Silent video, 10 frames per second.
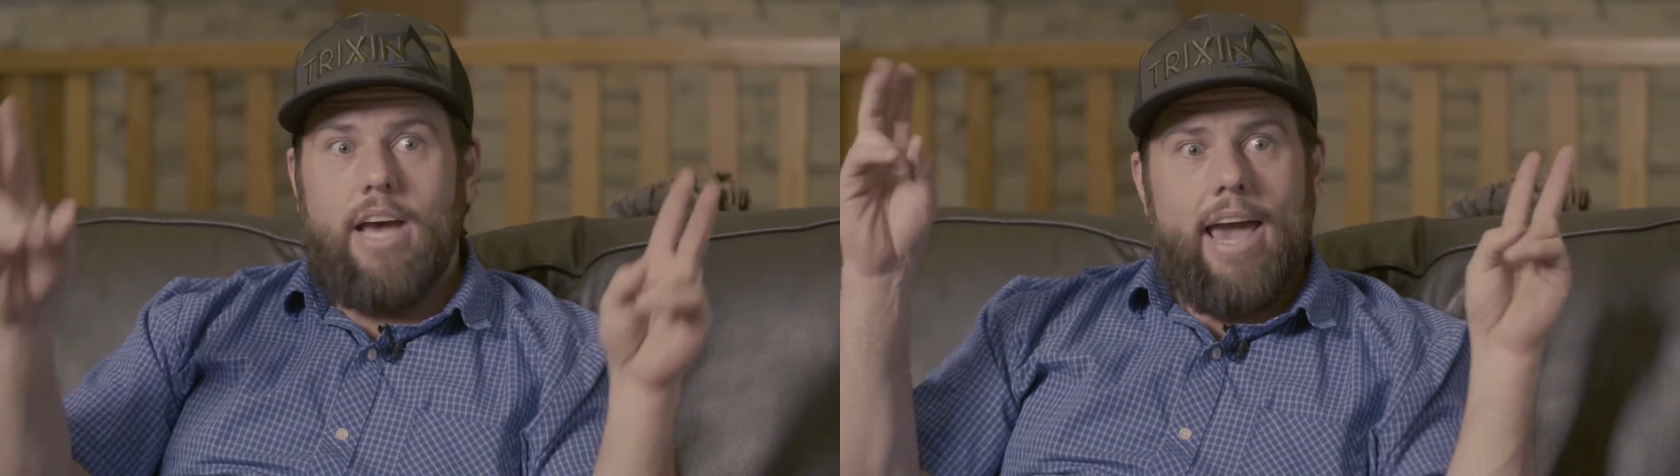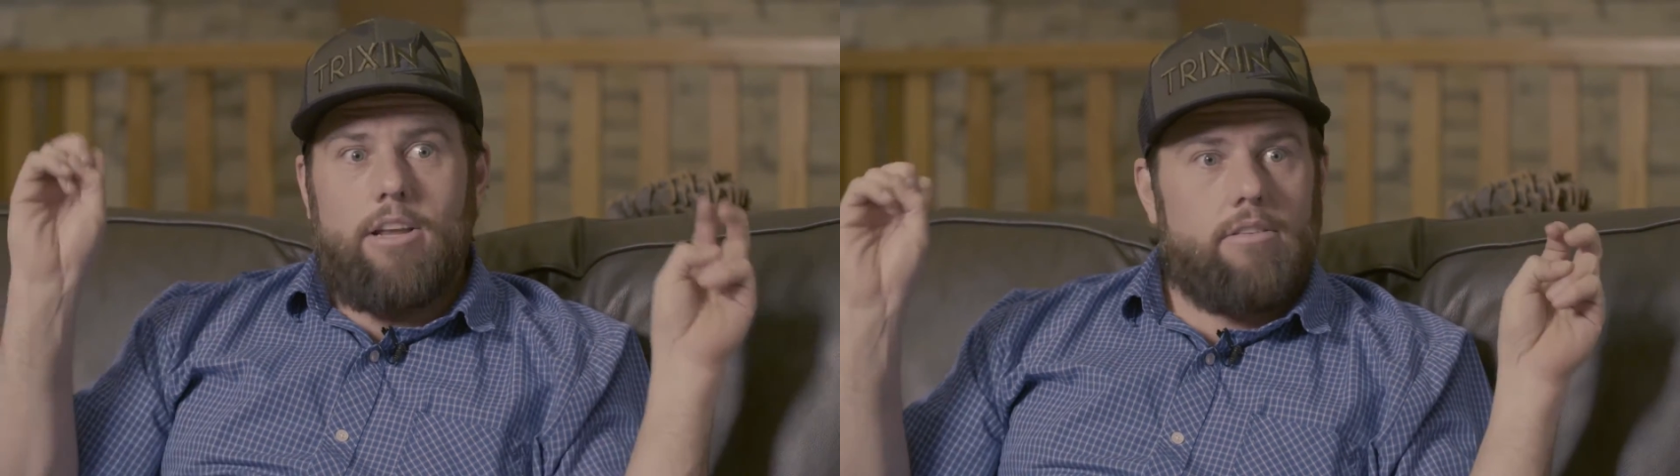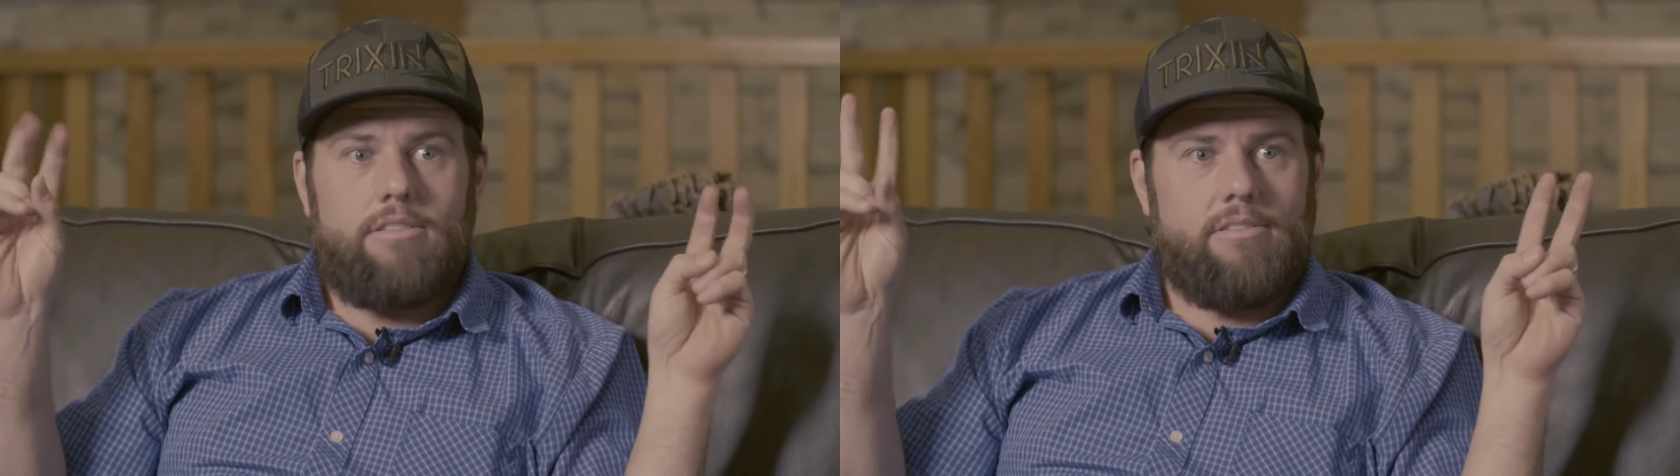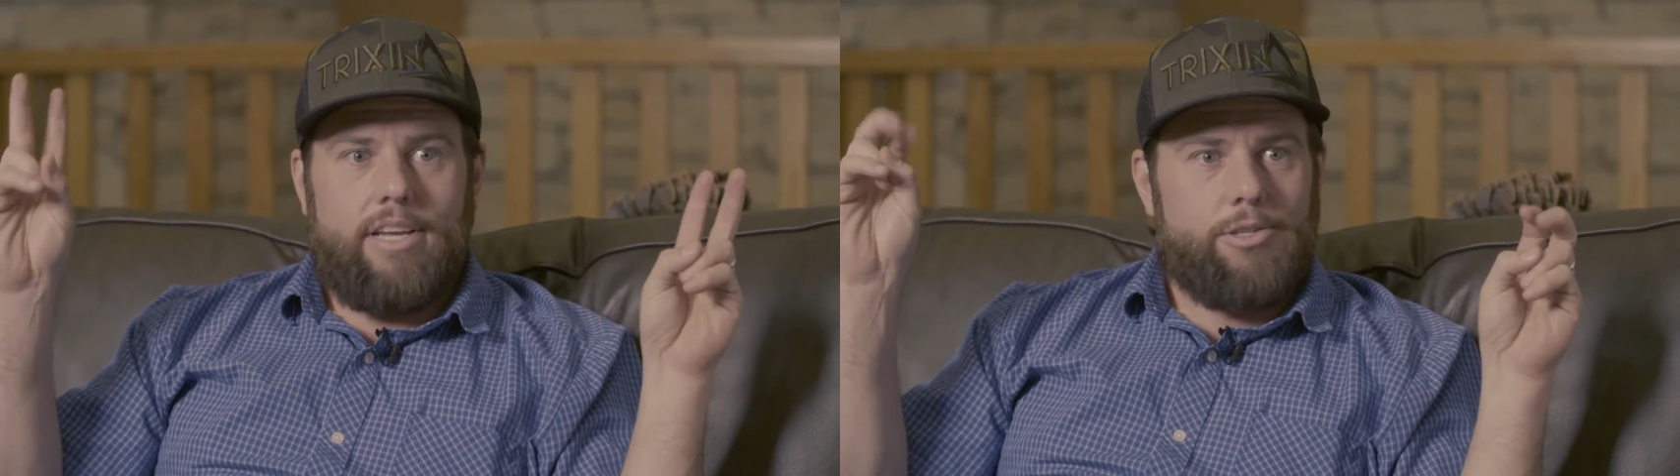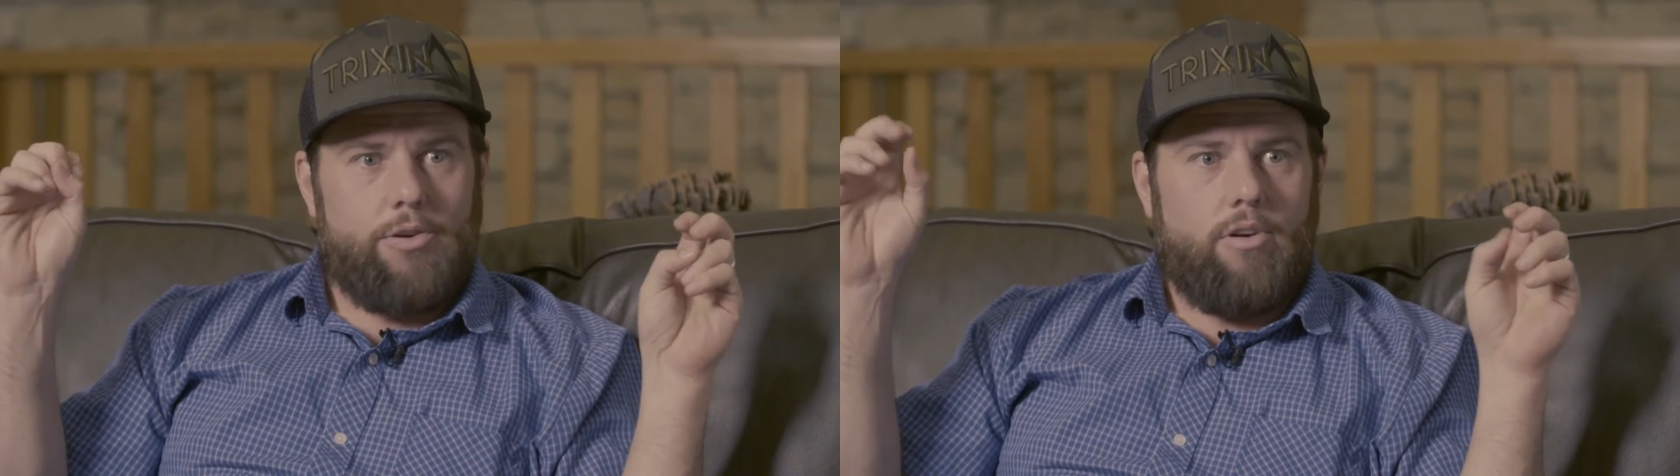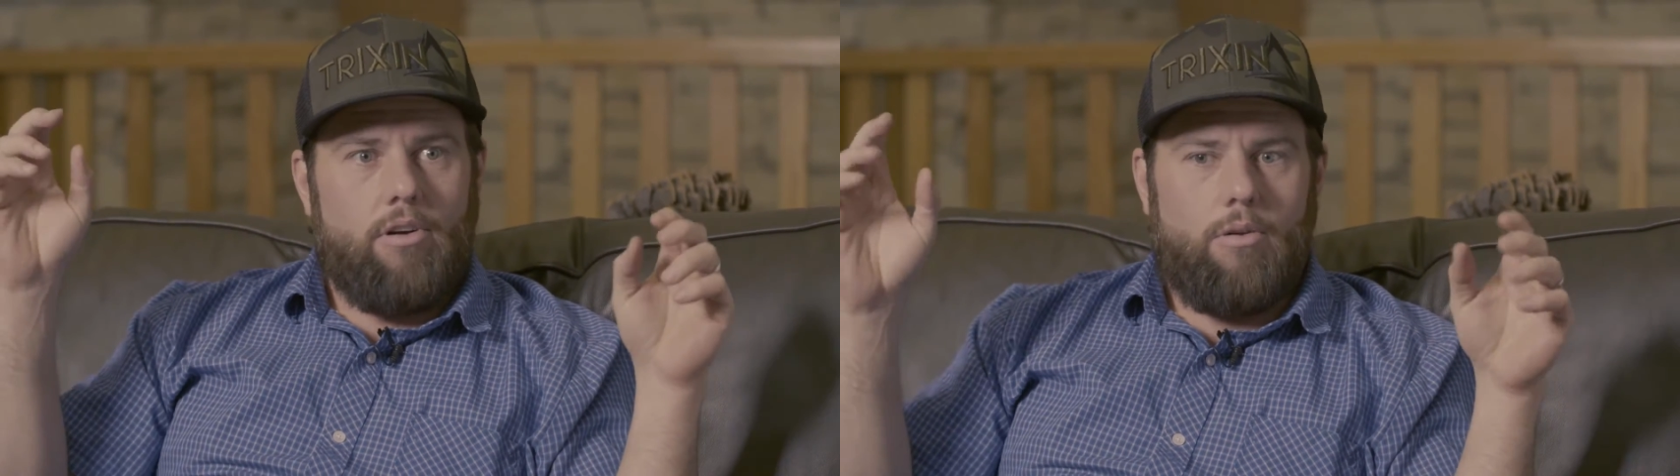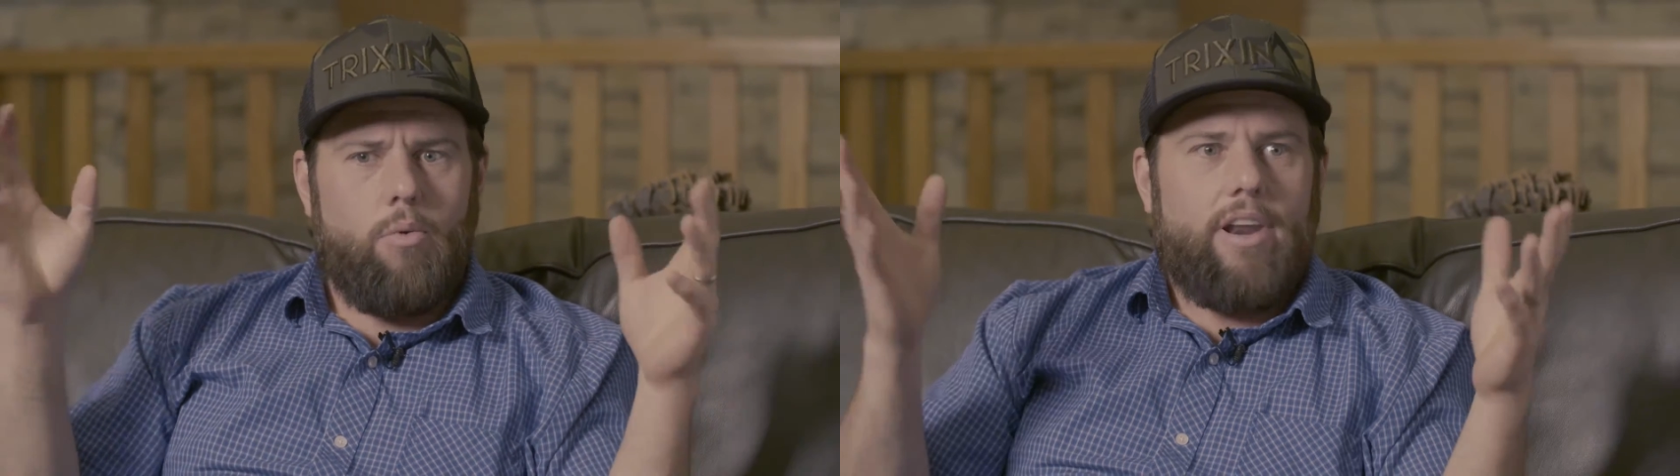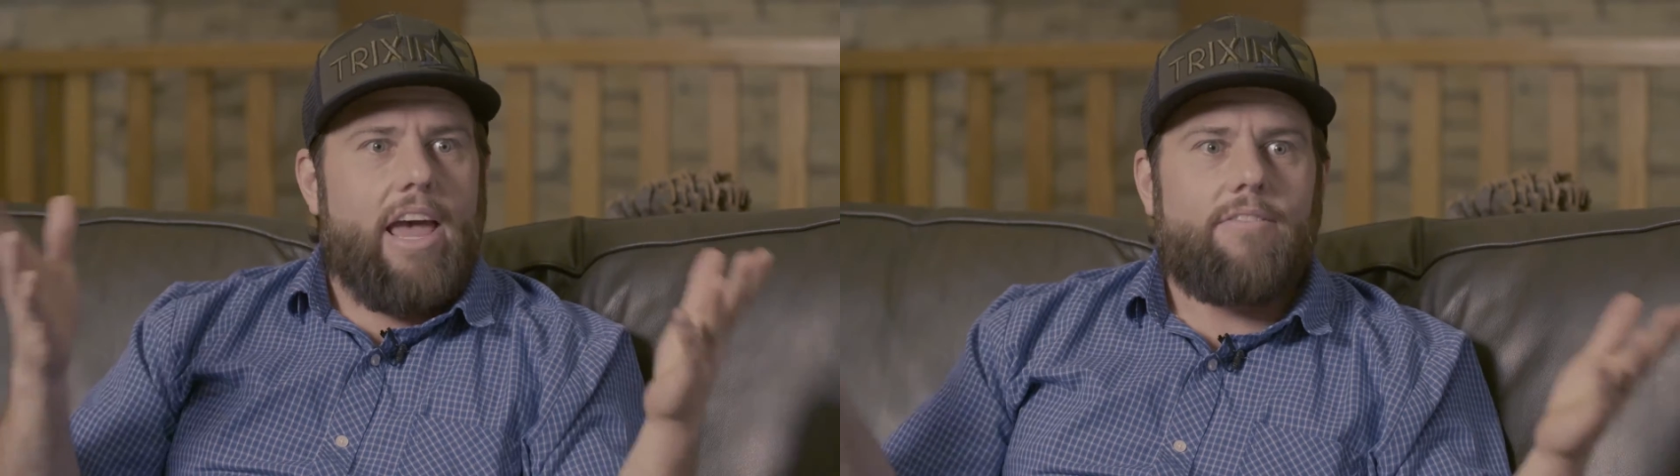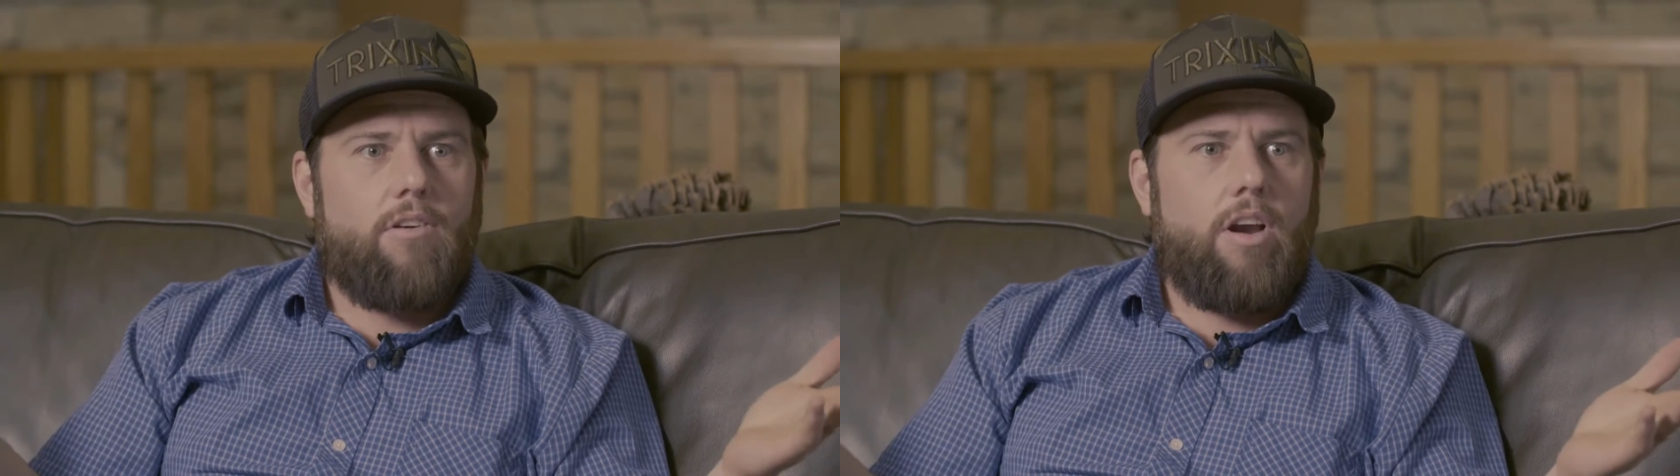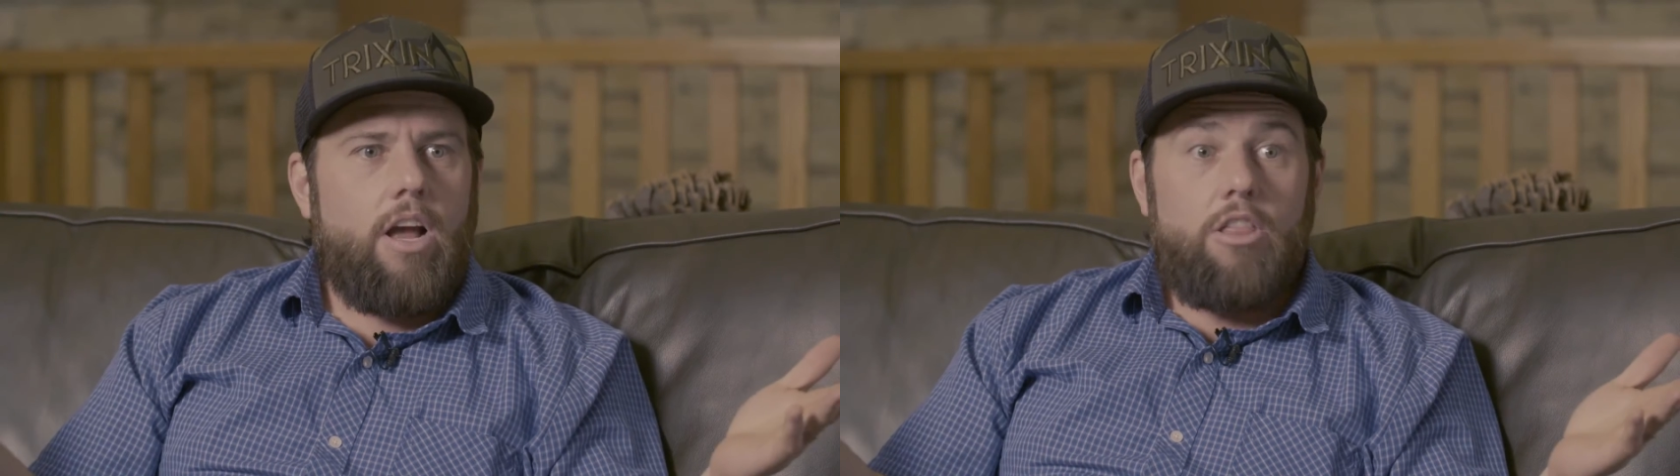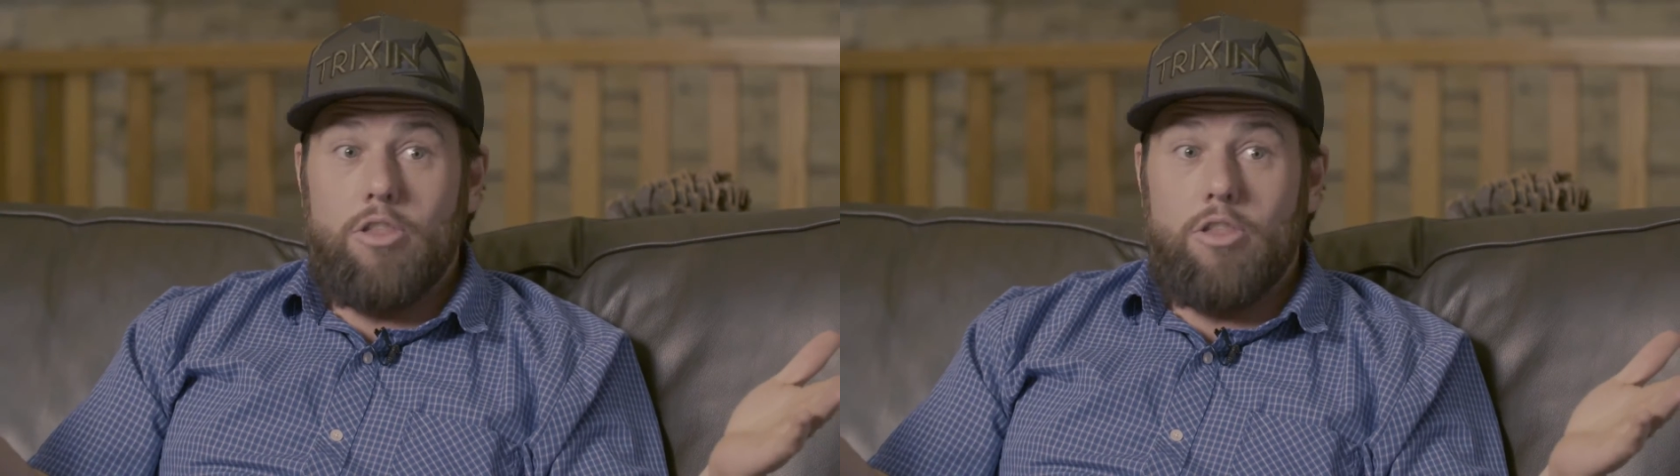titles, digital, whatever,